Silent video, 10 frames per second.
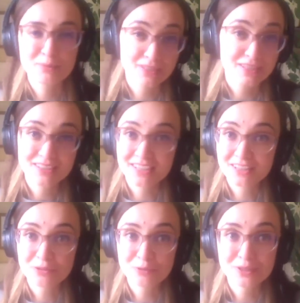but I
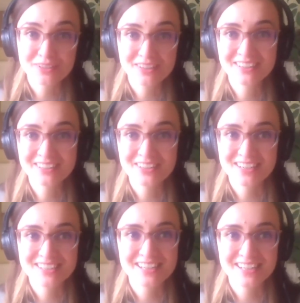think you
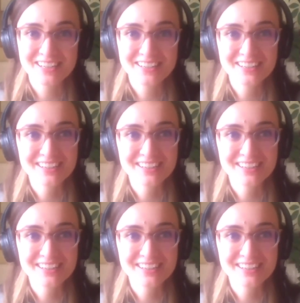actually